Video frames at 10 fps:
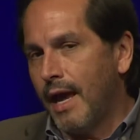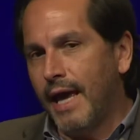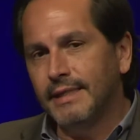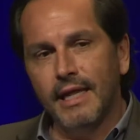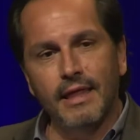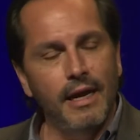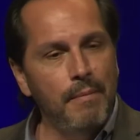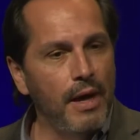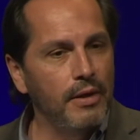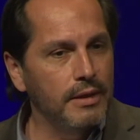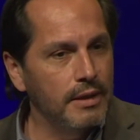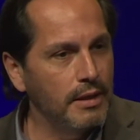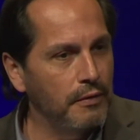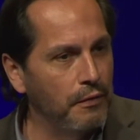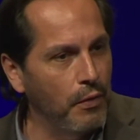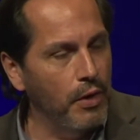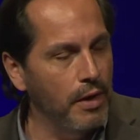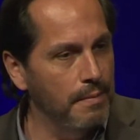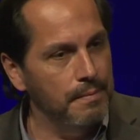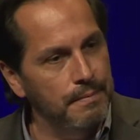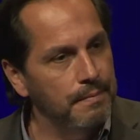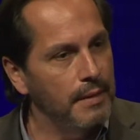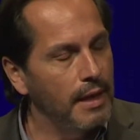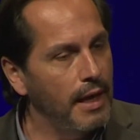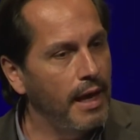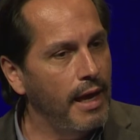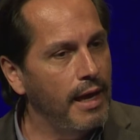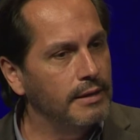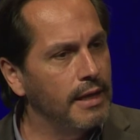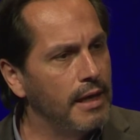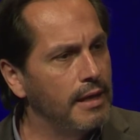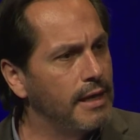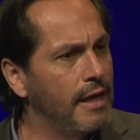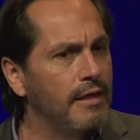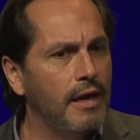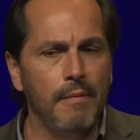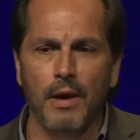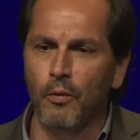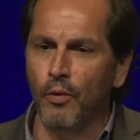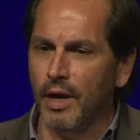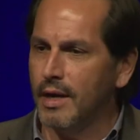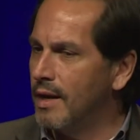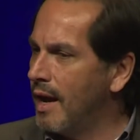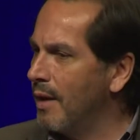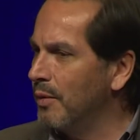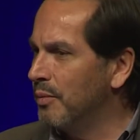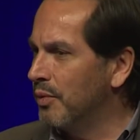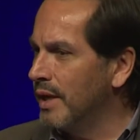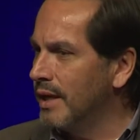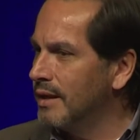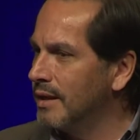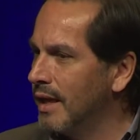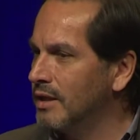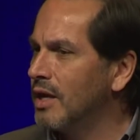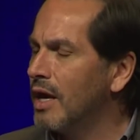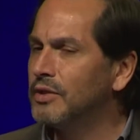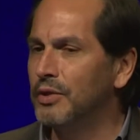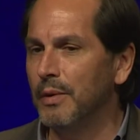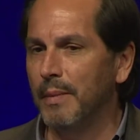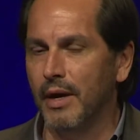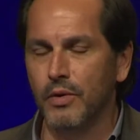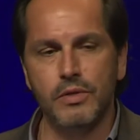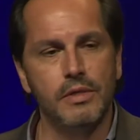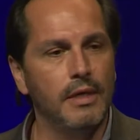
As I thought about the forum and as I thought about what I would bring and talk to you about,